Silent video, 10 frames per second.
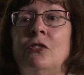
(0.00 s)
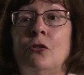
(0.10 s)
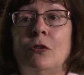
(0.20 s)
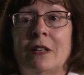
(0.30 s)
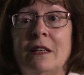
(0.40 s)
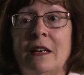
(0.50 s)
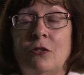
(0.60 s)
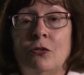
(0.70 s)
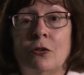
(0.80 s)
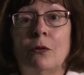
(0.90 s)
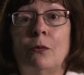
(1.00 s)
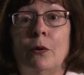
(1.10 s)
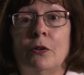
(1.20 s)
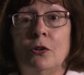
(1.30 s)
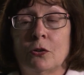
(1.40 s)
to Kenitra,
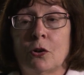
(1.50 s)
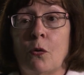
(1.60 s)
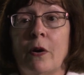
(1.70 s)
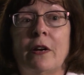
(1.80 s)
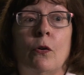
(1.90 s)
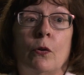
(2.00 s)
where you're going,